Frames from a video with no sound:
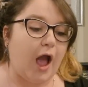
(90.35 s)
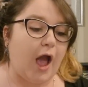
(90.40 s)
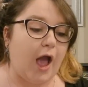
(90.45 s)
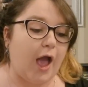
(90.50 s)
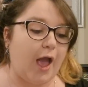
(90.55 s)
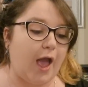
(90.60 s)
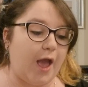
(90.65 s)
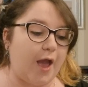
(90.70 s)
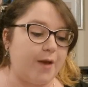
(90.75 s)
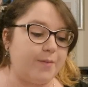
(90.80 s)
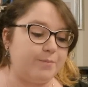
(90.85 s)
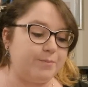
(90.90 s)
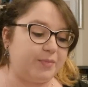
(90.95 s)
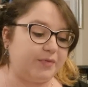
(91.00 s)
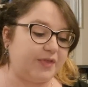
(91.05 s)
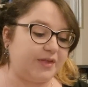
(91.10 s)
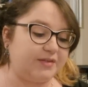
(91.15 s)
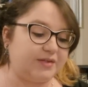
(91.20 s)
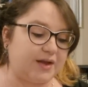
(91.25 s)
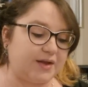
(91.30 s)

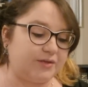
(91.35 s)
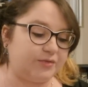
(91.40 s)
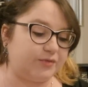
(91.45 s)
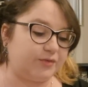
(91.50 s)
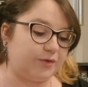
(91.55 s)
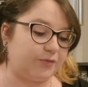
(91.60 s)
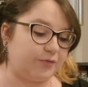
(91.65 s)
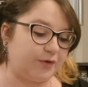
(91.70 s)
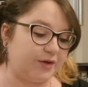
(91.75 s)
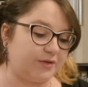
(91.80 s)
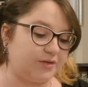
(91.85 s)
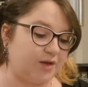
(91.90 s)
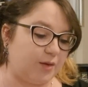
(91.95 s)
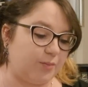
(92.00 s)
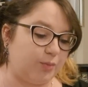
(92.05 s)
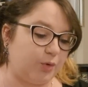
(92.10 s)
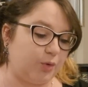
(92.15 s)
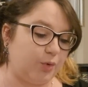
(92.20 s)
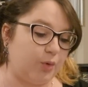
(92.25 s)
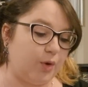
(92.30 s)
But there's like, so for
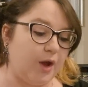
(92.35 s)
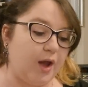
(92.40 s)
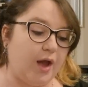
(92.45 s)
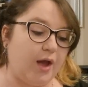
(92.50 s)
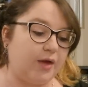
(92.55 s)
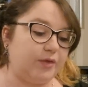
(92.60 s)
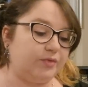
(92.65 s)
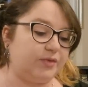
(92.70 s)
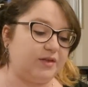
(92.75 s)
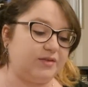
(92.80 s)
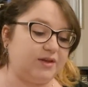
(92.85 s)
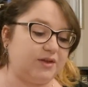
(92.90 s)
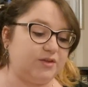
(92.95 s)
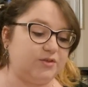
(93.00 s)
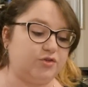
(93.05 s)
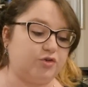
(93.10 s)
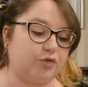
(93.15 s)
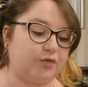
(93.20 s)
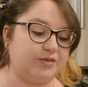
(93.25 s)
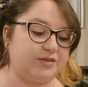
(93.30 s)
example, there's little
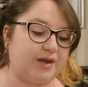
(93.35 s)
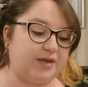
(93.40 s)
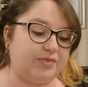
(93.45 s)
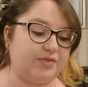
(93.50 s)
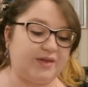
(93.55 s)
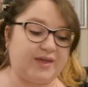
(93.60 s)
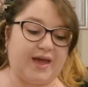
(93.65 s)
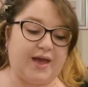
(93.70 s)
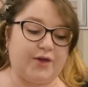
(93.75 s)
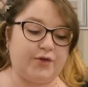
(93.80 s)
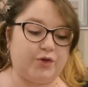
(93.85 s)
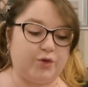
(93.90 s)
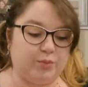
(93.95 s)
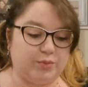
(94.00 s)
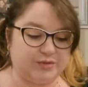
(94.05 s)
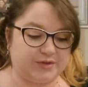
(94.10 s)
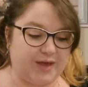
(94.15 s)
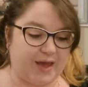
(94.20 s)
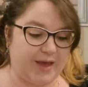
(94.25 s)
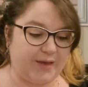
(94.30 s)
stories like the cat who
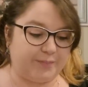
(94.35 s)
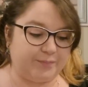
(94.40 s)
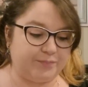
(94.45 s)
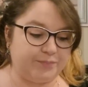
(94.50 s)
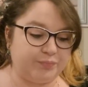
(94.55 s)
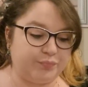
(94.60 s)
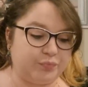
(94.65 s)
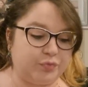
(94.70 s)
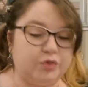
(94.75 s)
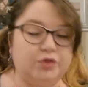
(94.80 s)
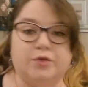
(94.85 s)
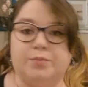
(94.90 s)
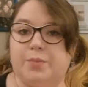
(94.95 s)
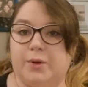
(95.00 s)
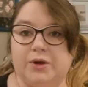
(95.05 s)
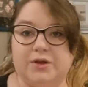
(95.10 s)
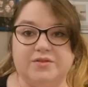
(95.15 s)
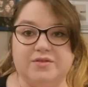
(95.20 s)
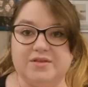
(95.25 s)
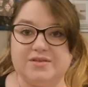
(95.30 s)
was king, the
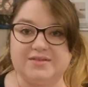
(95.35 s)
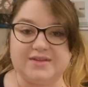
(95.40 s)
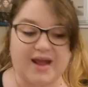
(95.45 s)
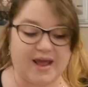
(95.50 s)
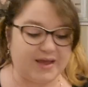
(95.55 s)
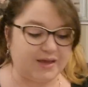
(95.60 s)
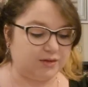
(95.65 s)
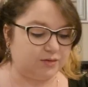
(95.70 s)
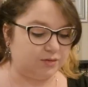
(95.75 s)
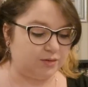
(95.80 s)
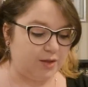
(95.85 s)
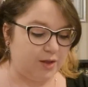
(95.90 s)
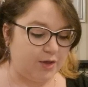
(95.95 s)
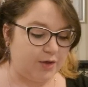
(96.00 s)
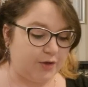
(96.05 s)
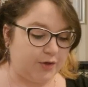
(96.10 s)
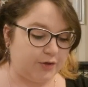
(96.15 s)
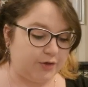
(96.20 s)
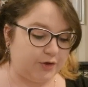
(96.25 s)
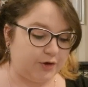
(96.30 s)
bull and the snail,
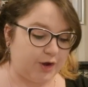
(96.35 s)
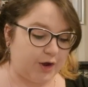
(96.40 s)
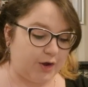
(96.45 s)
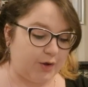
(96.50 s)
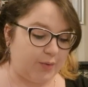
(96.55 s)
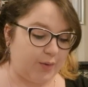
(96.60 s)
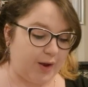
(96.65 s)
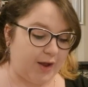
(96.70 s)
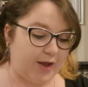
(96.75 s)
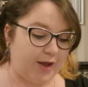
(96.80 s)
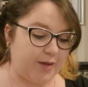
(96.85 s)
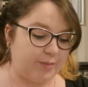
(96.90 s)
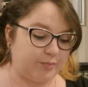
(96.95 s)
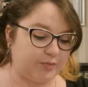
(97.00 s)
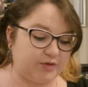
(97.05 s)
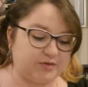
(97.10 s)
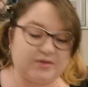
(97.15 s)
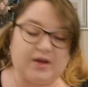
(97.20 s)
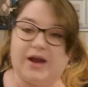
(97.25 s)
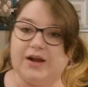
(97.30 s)
you know,
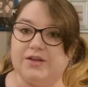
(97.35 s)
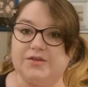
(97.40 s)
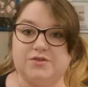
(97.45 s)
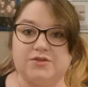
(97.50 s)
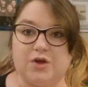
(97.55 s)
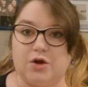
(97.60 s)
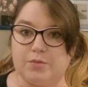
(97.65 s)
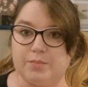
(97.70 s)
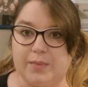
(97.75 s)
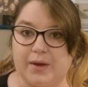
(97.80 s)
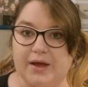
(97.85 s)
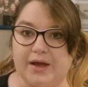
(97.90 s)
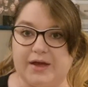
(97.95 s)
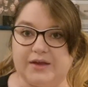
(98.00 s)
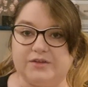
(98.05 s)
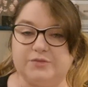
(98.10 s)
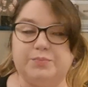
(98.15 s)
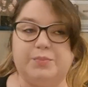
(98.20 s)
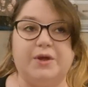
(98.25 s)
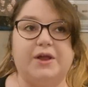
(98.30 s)
the silent
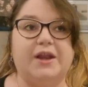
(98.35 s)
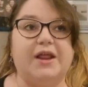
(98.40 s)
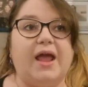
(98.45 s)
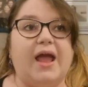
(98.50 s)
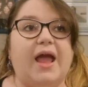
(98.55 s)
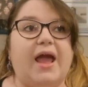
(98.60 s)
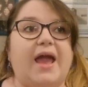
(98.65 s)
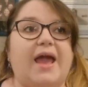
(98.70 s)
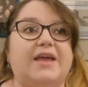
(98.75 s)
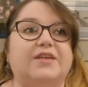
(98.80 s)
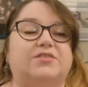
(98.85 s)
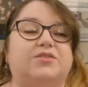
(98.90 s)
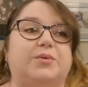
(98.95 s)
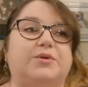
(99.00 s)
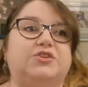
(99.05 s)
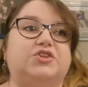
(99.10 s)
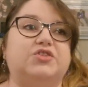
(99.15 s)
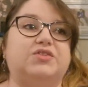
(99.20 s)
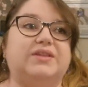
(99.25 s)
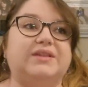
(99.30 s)
songbird. But it's
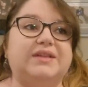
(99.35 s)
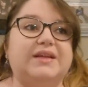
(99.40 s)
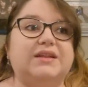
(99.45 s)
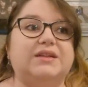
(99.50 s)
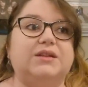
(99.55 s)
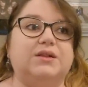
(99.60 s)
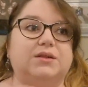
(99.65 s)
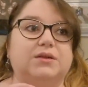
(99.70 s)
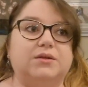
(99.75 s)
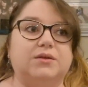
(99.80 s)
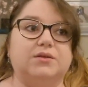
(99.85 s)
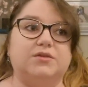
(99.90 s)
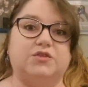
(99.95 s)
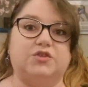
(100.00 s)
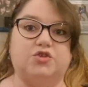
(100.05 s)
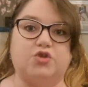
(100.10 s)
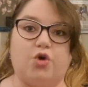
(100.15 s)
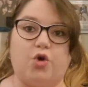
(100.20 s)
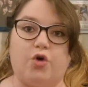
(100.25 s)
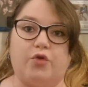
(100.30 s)
just little
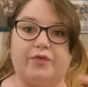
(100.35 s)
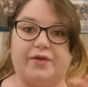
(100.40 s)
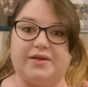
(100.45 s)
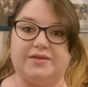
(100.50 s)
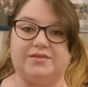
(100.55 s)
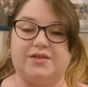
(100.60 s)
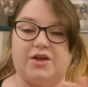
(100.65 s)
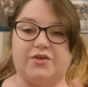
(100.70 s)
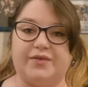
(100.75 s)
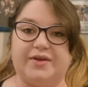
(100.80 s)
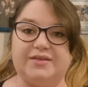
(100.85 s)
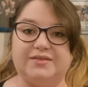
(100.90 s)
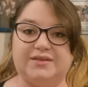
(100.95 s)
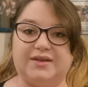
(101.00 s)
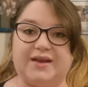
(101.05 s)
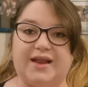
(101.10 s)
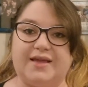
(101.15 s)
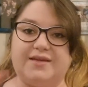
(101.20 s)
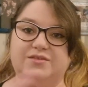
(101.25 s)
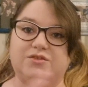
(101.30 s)
stories that are
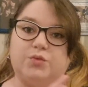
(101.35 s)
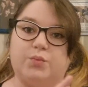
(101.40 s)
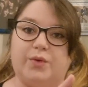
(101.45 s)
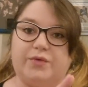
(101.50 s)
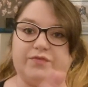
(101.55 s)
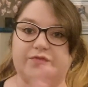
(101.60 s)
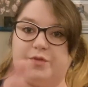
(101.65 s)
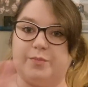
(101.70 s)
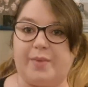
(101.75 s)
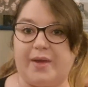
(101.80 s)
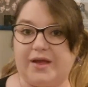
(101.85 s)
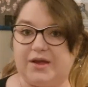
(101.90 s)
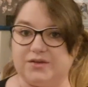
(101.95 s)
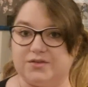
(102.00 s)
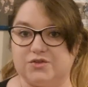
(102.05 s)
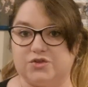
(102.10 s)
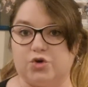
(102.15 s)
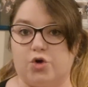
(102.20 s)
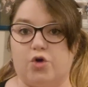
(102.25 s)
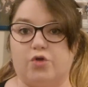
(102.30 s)
interlaced with the bigger
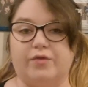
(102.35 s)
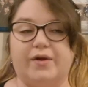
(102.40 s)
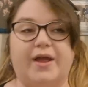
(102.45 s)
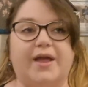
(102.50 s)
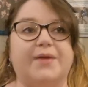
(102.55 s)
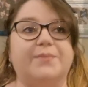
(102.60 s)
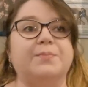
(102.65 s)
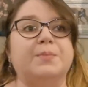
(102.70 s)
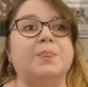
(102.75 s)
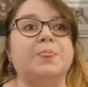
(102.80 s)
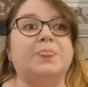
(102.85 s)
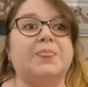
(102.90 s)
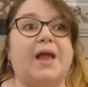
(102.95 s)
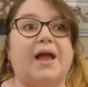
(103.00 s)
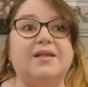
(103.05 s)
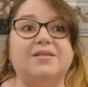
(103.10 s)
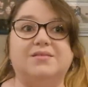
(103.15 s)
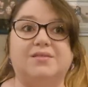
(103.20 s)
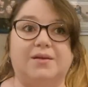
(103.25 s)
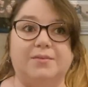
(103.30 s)
story.
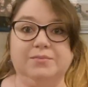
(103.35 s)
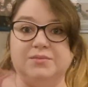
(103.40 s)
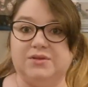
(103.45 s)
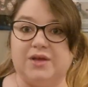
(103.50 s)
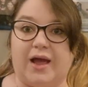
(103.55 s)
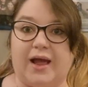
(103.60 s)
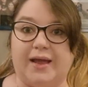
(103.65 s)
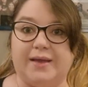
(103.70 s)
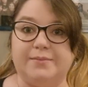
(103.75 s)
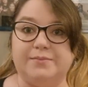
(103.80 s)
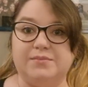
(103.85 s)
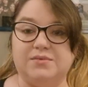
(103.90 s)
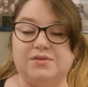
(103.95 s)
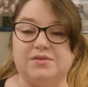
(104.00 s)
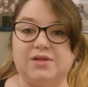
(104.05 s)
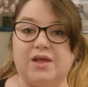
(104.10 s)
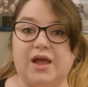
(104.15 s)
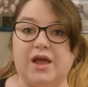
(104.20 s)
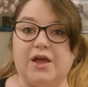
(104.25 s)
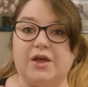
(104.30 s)
And sometimes